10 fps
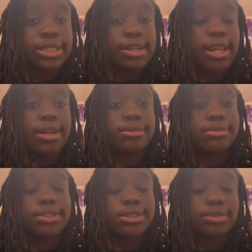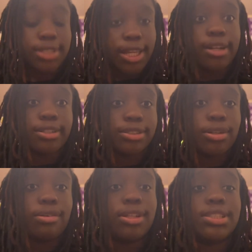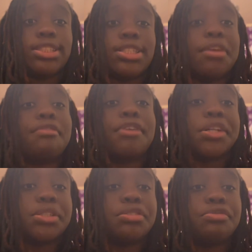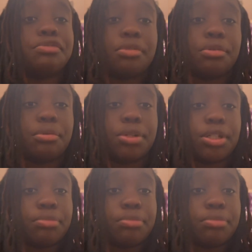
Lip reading: downstairs on the 1st floor.